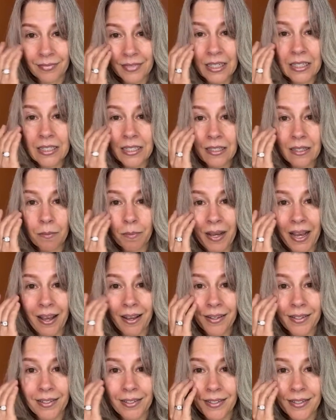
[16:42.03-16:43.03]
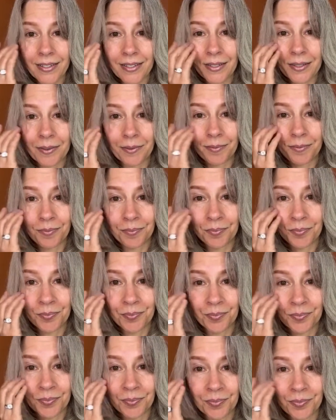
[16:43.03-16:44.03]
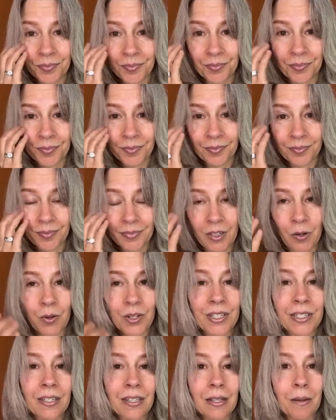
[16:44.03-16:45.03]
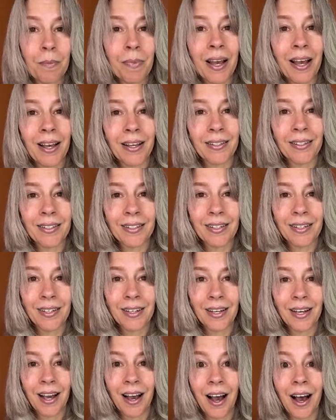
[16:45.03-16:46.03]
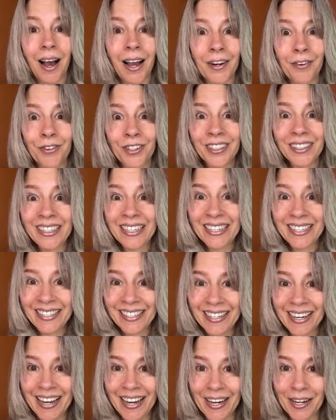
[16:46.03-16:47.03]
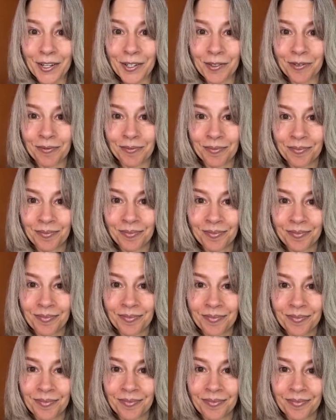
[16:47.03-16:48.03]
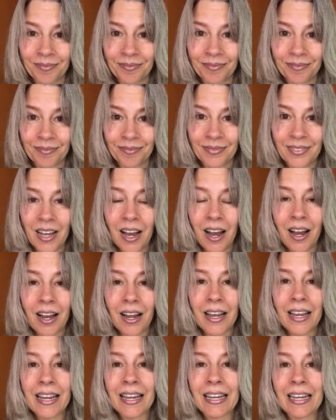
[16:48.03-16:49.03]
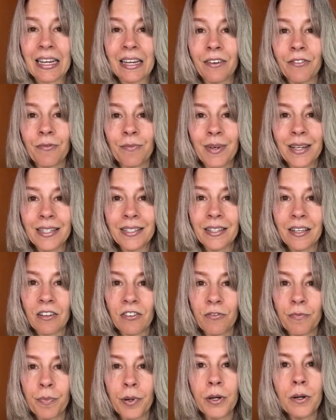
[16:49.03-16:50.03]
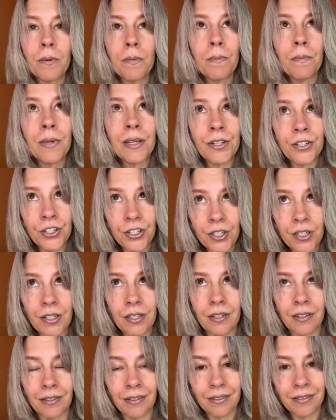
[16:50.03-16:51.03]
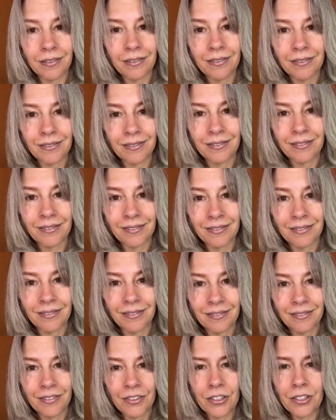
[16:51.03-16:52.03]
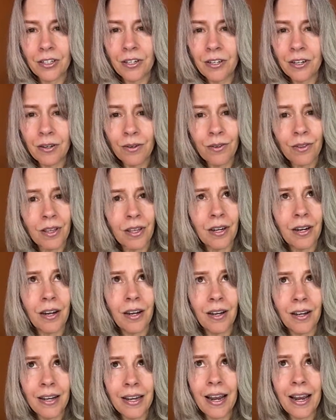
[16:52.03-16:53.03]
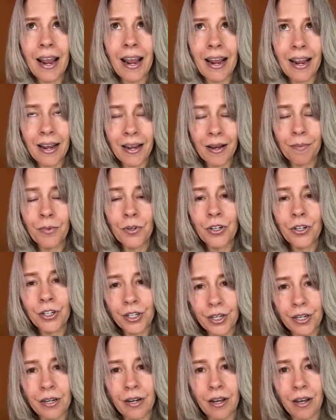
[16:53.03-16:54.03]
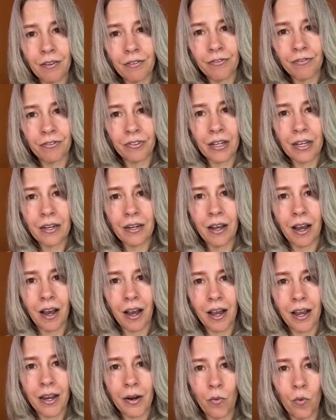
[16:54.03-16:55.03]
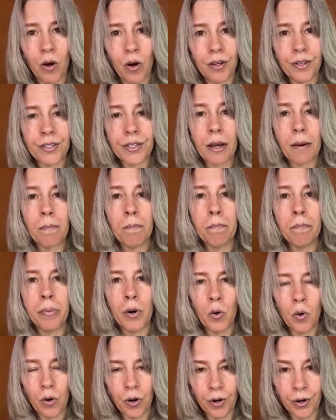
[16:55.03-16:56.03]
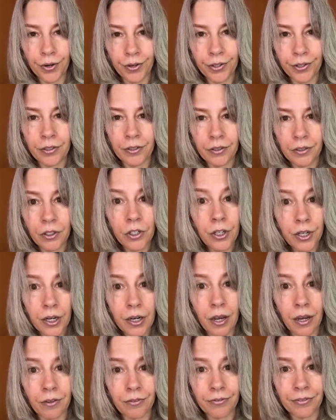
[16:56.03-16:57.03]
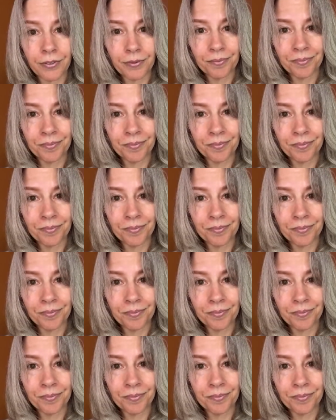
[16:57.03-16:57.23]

It's in the past. What's the past? I release now. I give myself permission to know that I am good enough and I was born good enough.